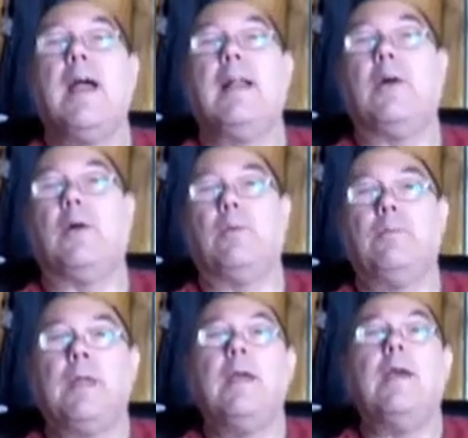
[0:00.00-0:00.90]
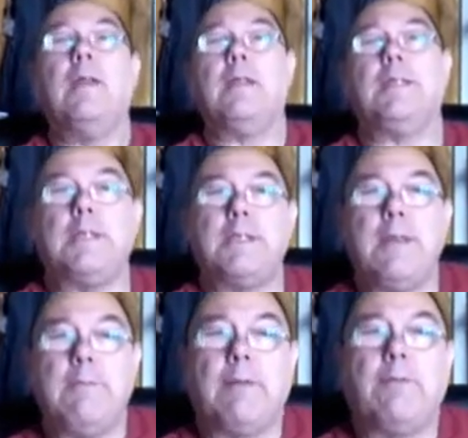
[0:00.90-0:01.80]
Hello, this is
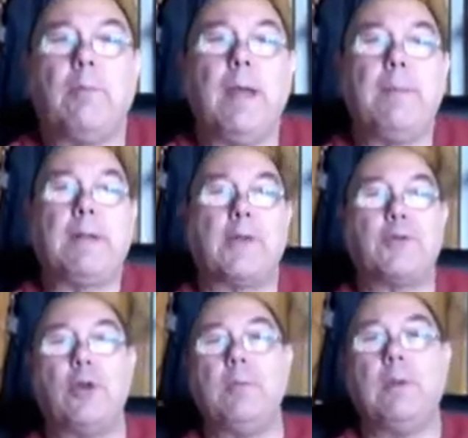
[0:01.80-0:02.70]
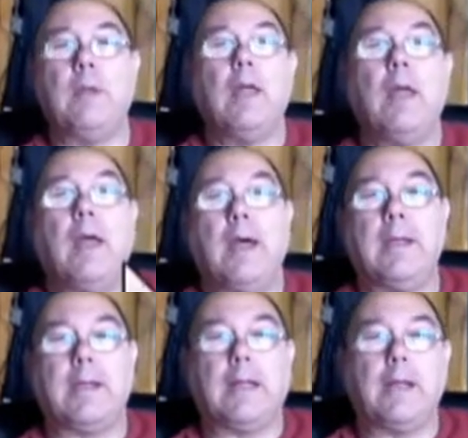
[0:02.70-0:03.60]
Steve Mann from Paper Classroom, and
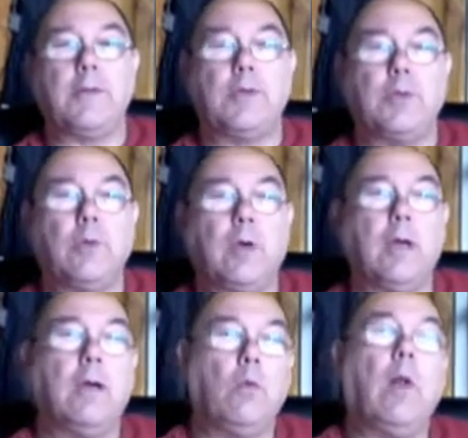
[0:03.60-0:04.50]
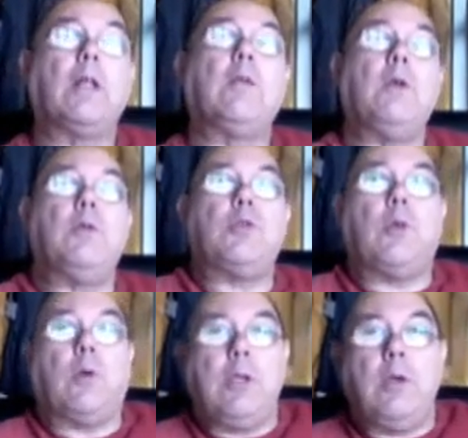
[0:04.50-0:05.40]
I'd like to welcome you to
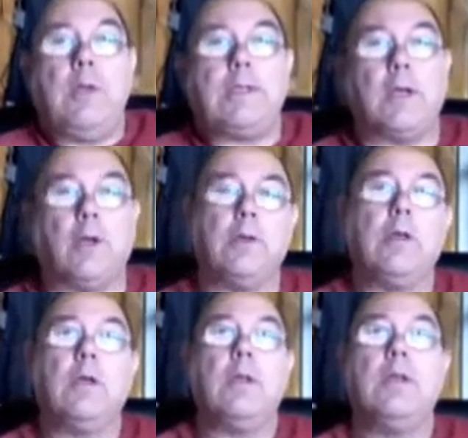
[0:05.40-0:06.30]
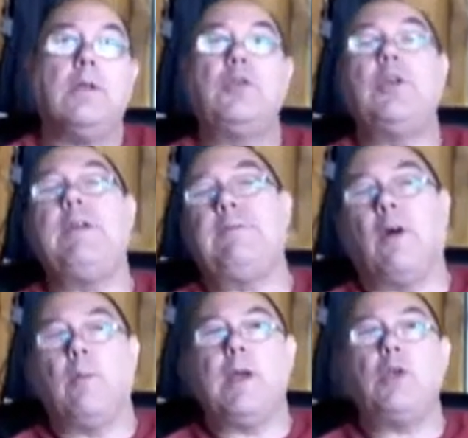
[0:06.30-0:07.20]
our unit on the sheet
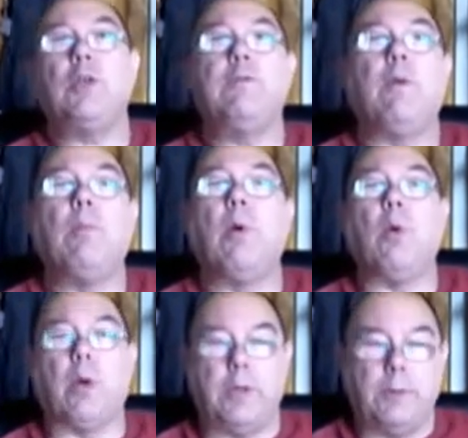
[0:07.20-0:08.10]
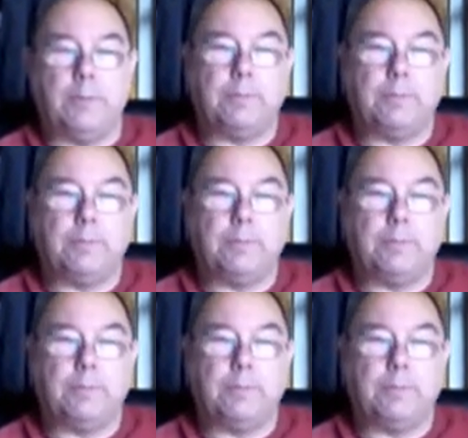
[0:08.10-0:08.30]
formation for board.